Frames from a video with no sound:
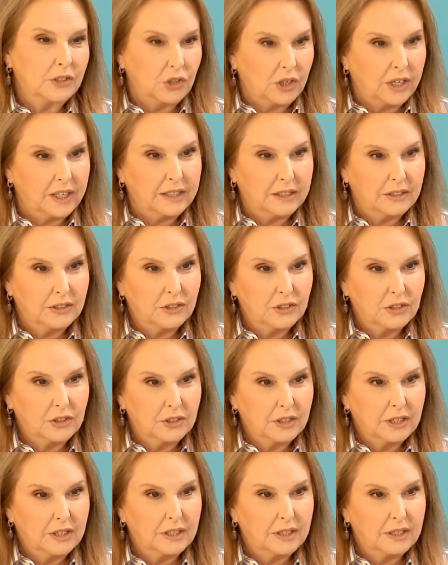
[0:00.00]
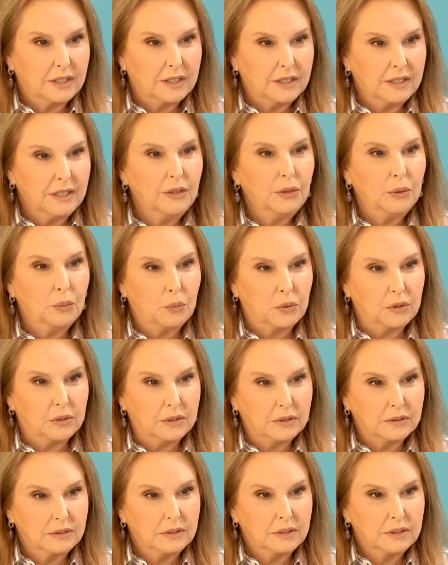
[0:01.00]
change in the
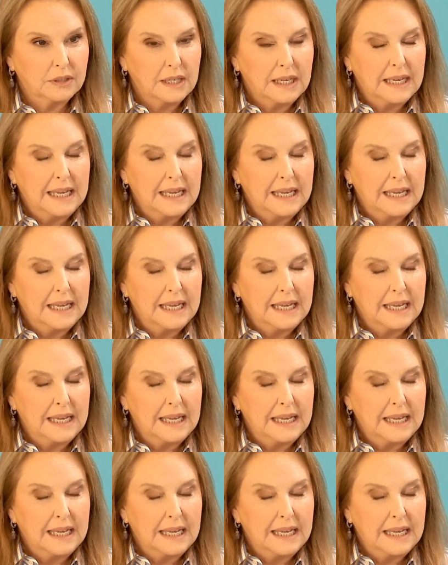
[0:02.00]
world.